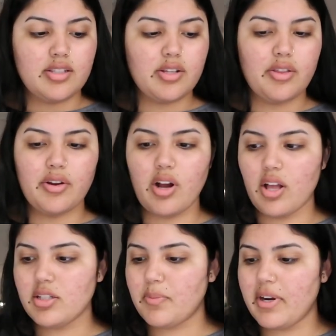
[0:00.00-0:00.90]
So they're
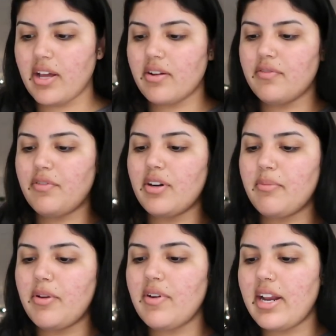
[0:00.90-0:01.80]
all spread out in front
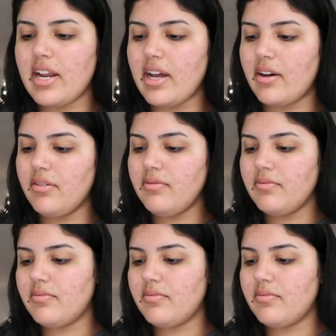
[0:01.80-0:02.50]
of me right now.